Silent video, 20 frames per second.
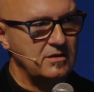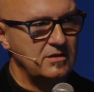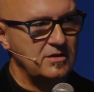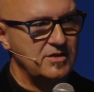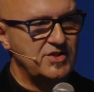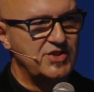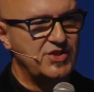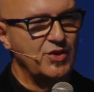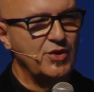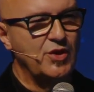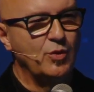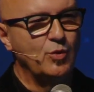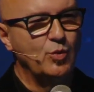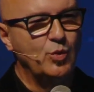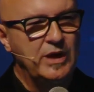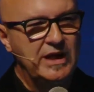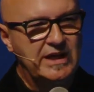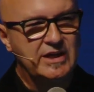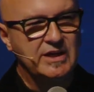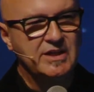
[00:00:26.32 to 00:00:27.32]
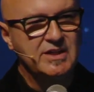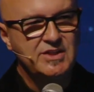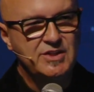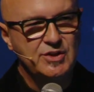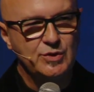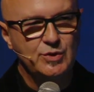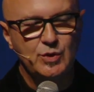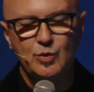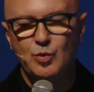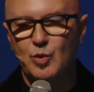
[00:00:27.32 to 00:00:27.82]
so that we can
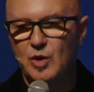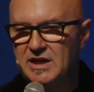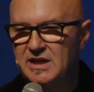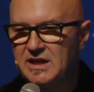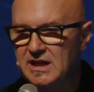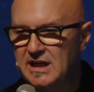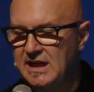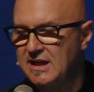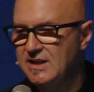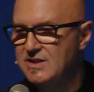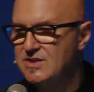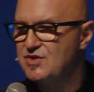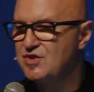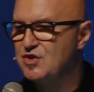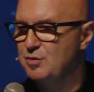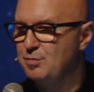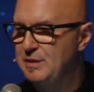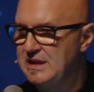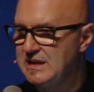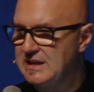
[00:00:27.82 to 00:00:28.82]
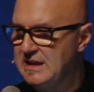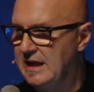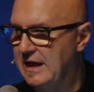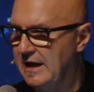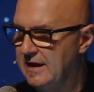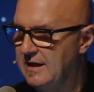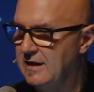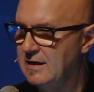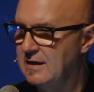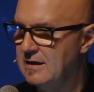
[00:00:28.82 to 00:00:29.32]
do what needs to be
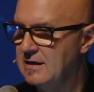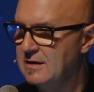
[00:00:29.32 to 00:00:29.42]
done.